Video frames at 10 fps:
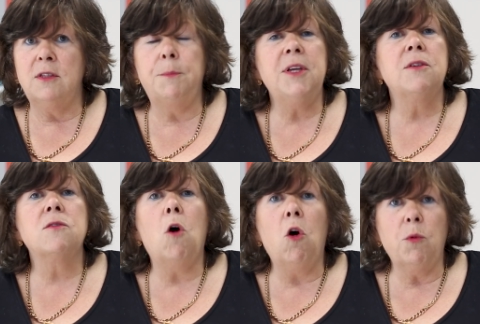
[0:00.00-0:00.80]
The beat
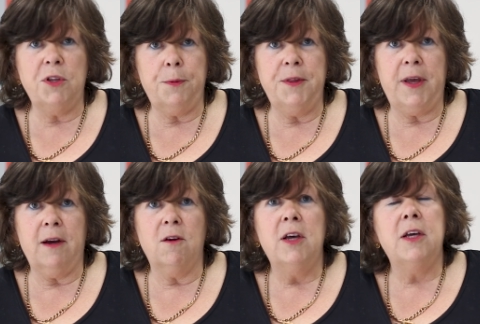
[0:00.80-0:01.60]
has always been
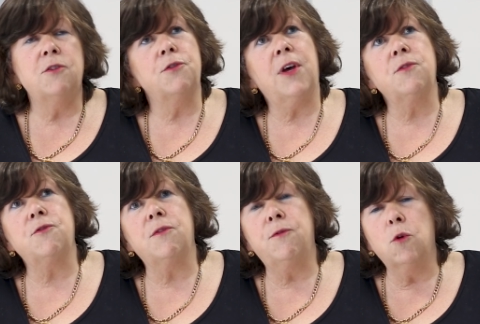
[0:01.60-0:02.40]
there in
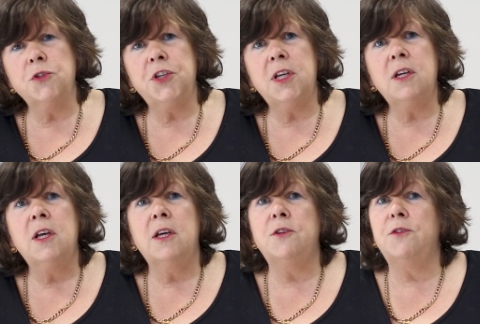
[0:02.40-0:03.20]

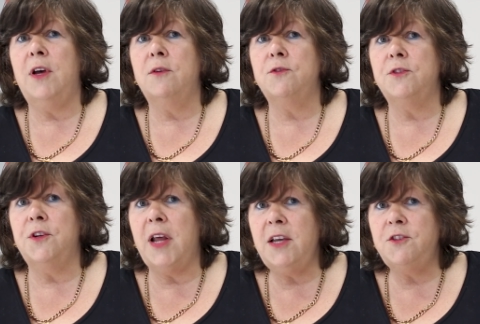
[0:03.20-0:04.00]
2014, in
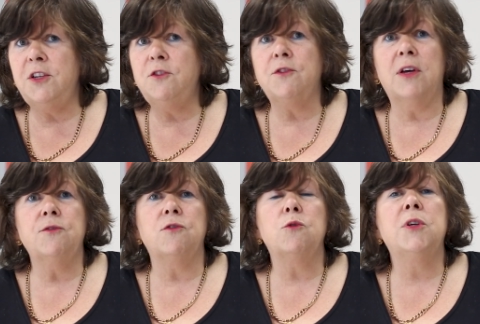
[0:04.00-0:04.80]
2018,
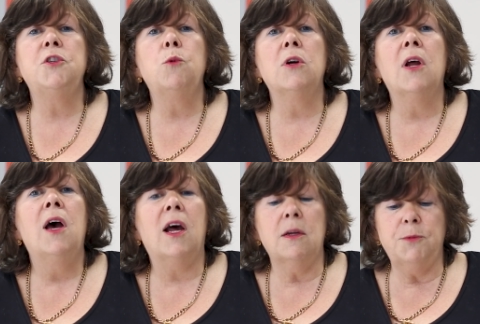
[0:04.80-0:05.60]
2021,
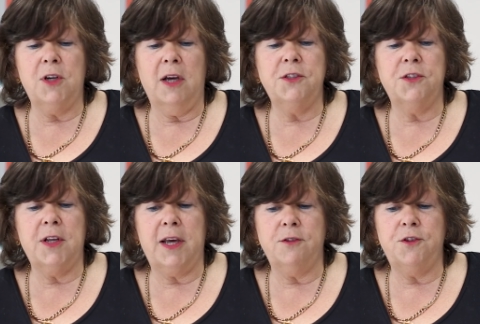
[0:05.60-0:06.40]
and I'm delighted
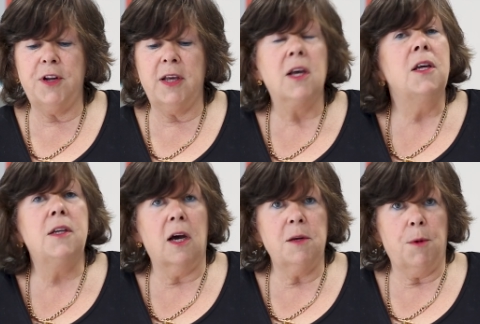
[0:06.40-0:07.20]
again today,
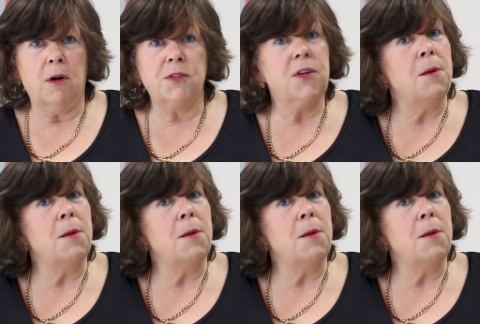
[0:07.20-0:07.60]
9 marks.